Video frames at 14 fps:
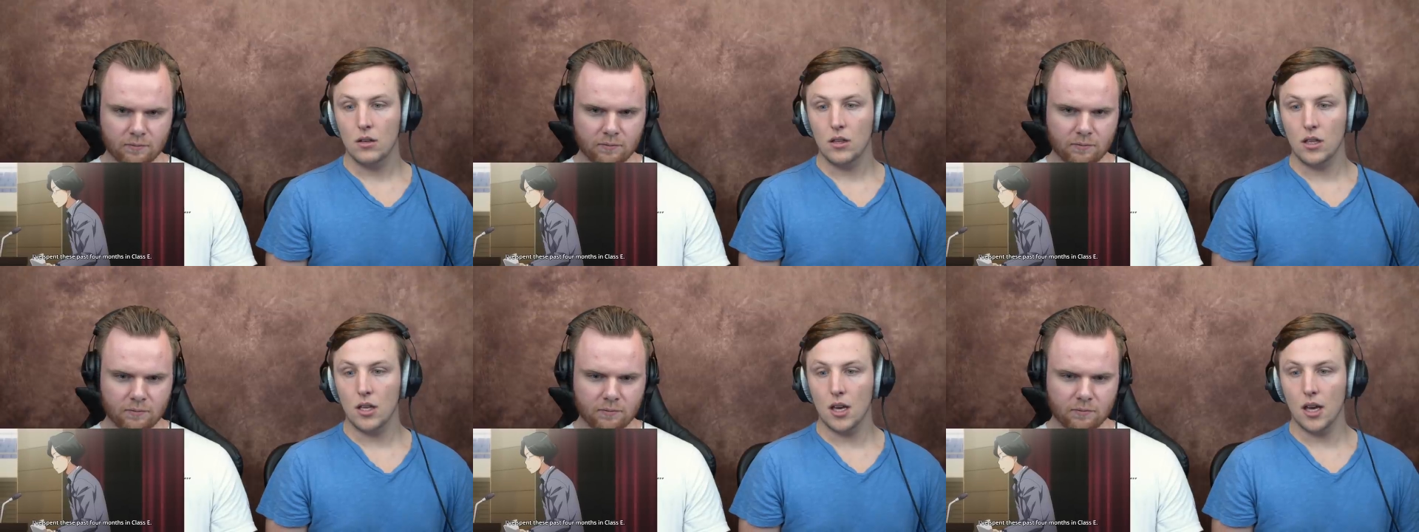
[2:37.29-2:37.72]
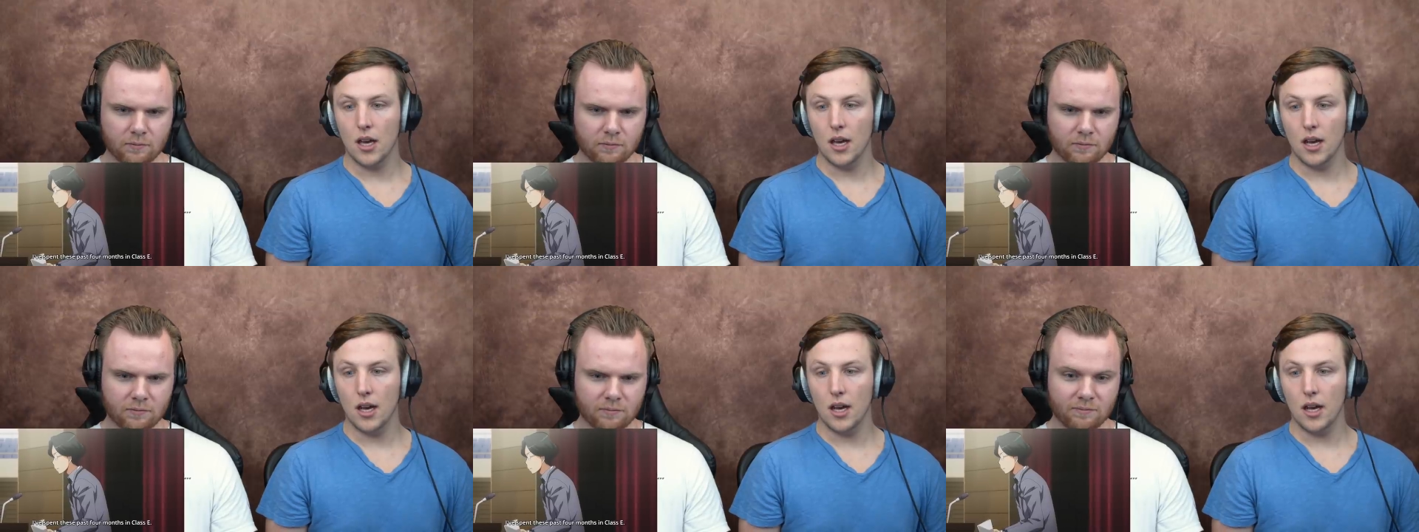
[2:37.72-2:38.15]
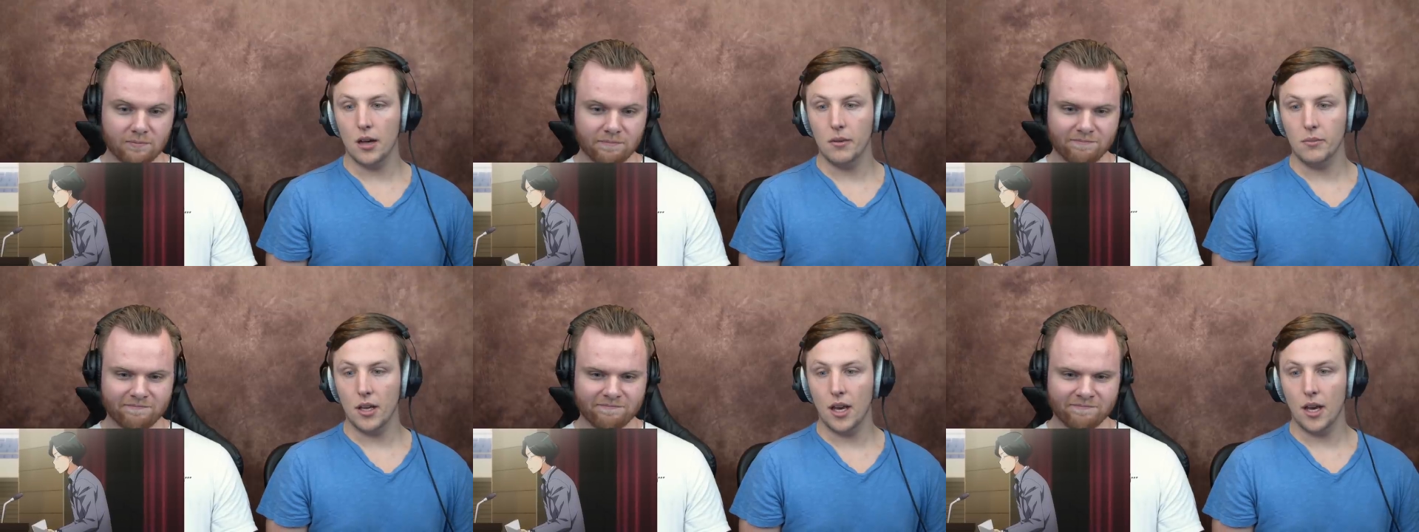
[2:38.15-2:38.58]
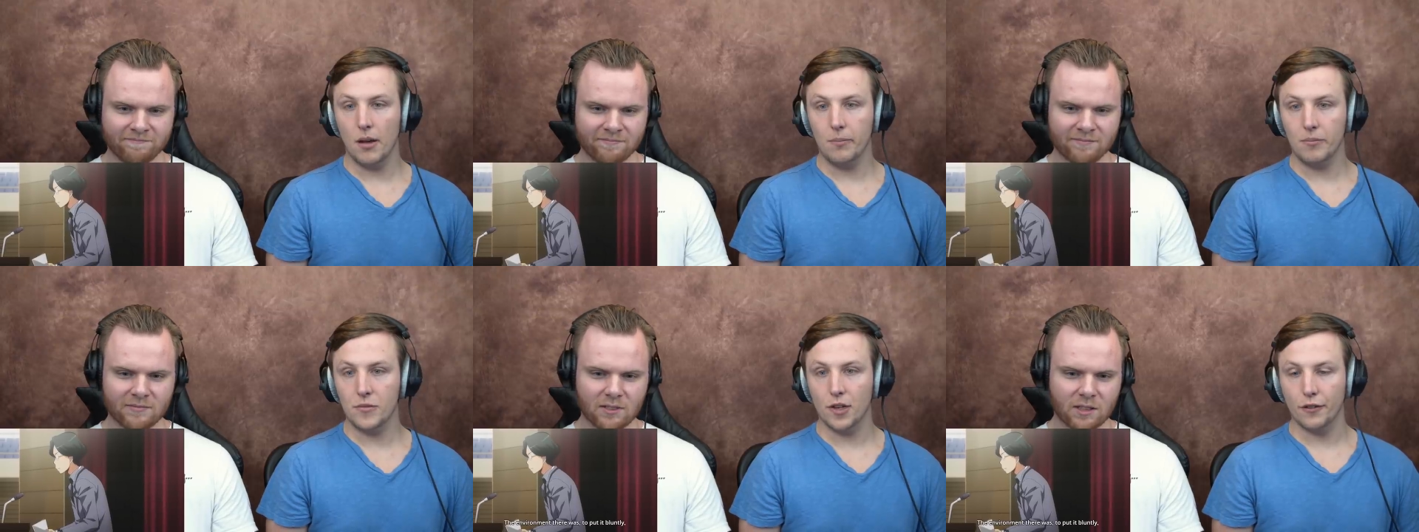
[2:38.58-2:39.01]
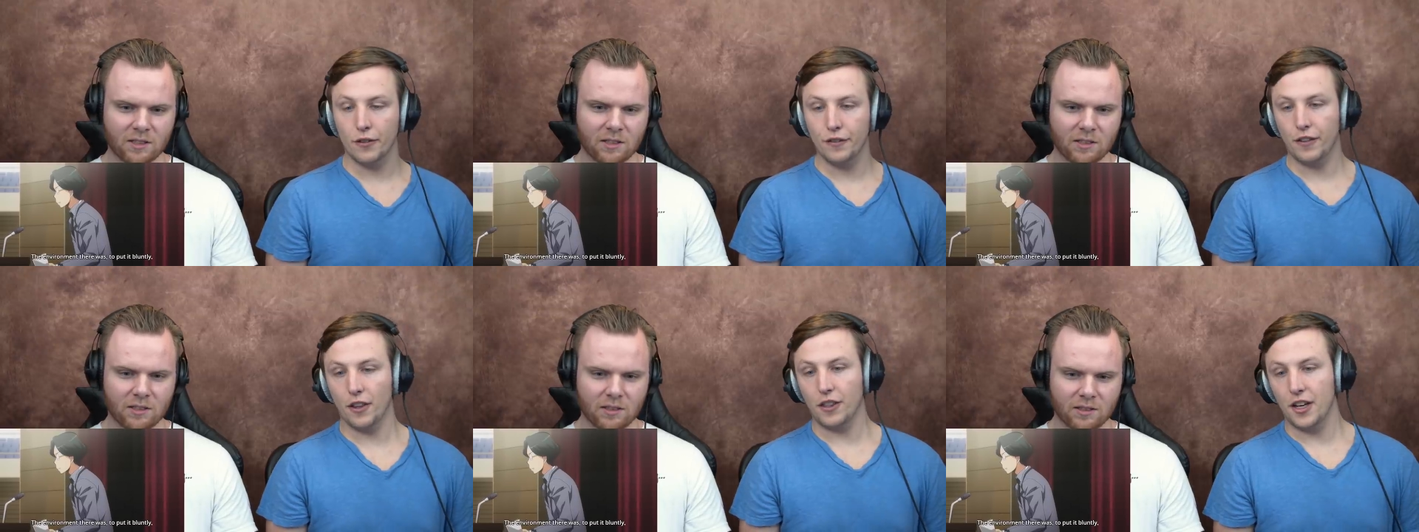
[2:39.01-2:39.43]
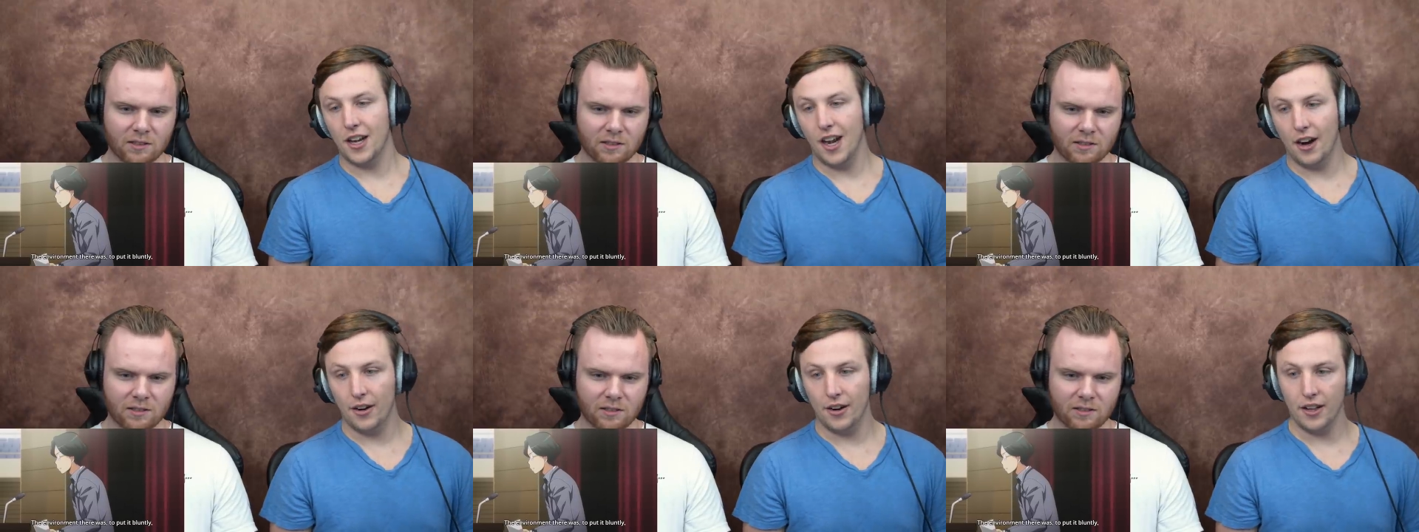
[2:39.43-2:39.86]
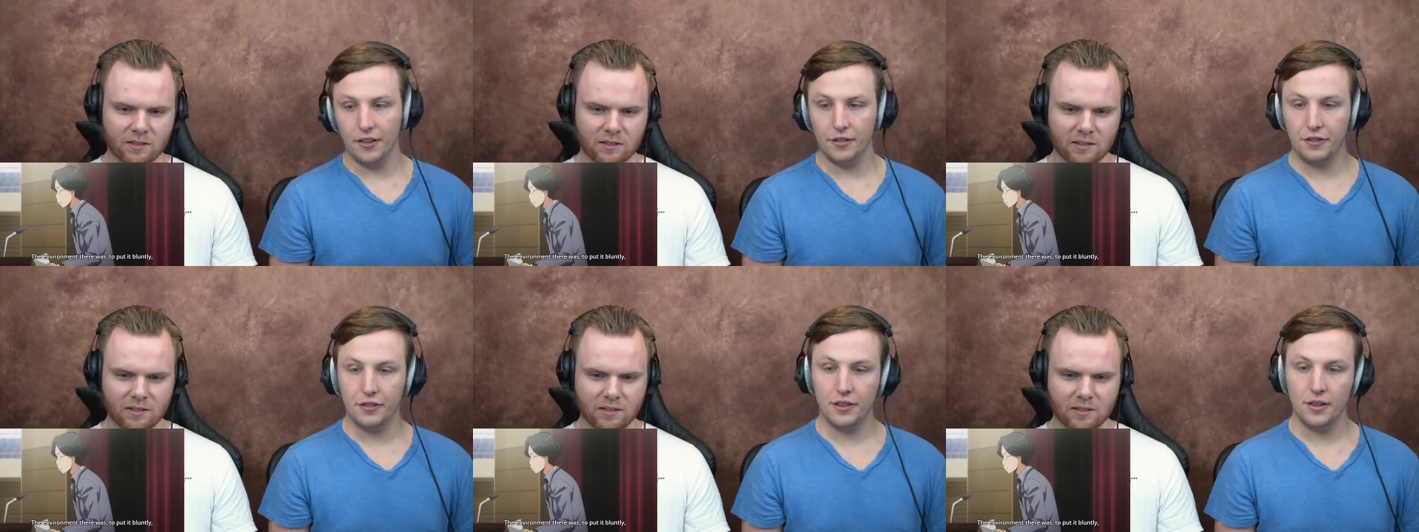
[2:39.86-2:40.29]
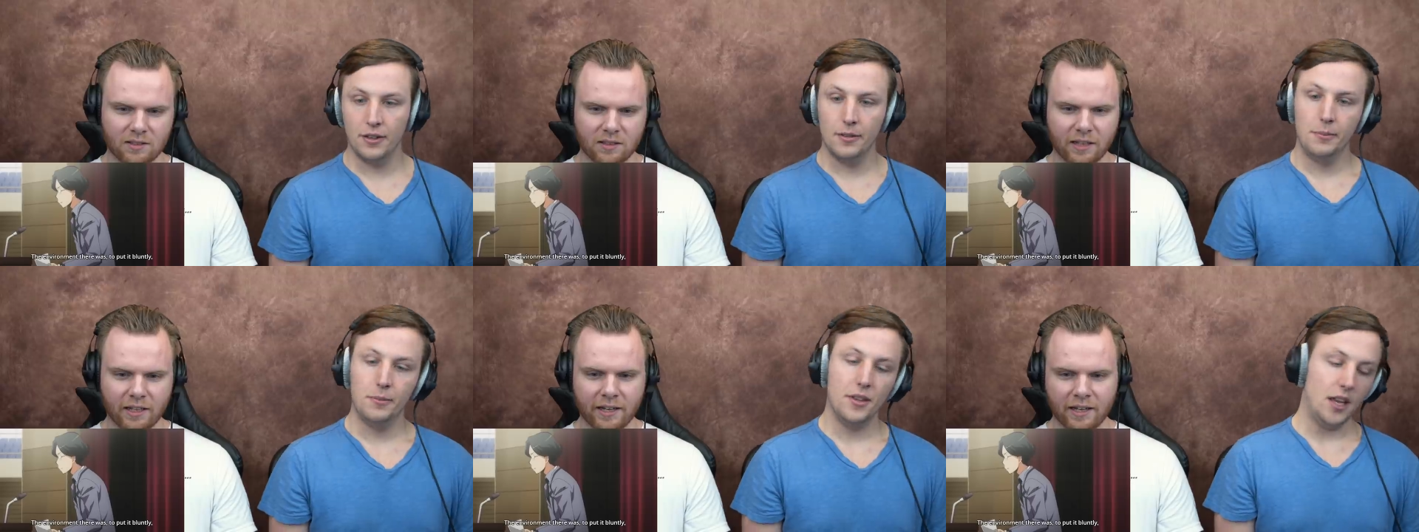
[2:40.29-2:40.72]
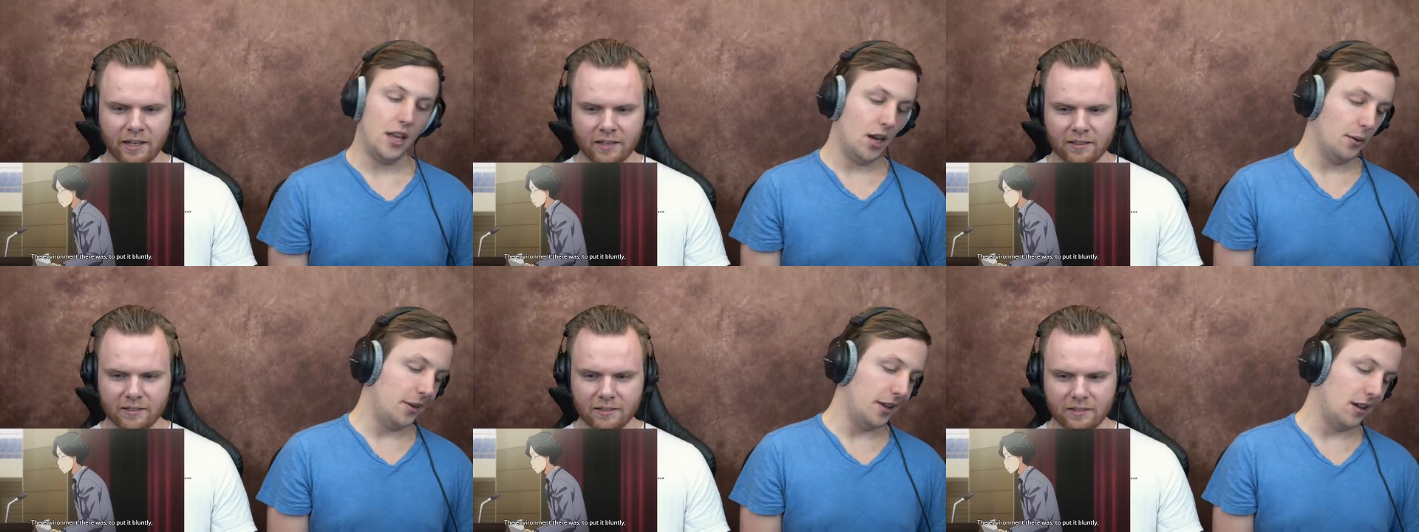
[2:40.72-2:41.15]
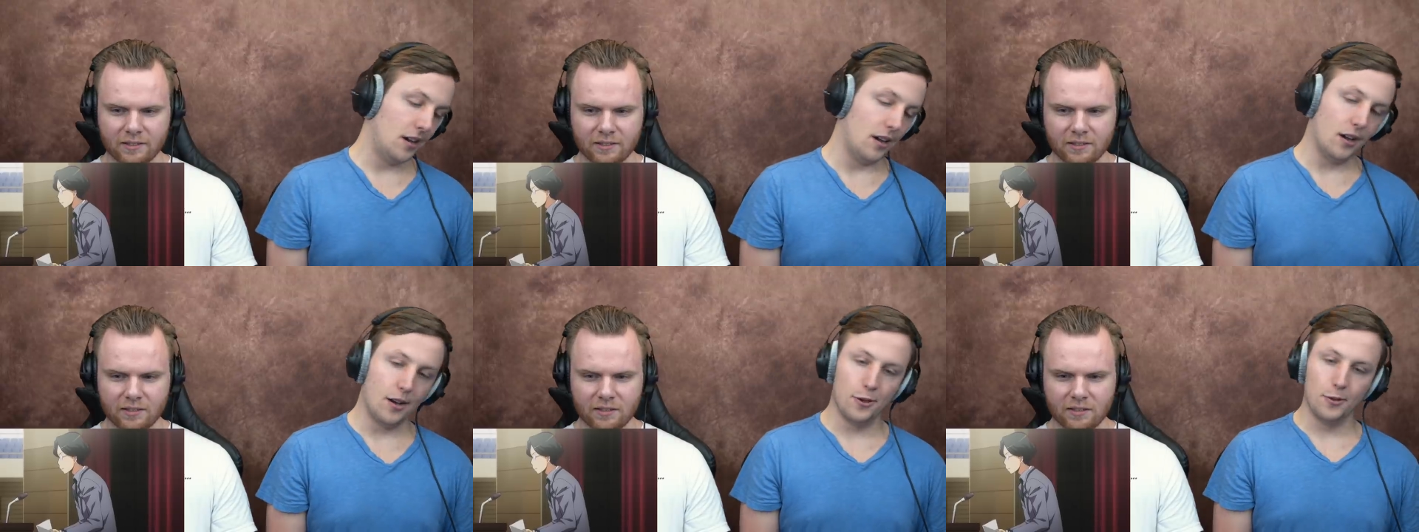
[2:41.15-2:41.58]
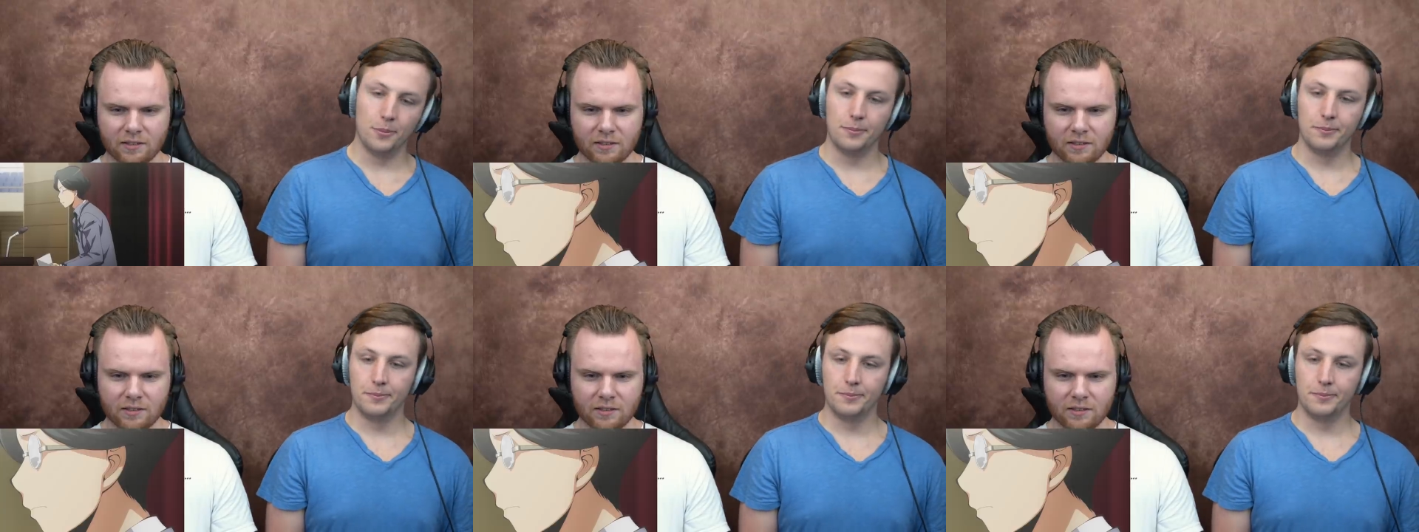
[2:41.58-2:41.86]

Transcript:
Speaker 1: Yeah, mm -hmm. yeah. To fulfill the narrative. Yeah. Here we go.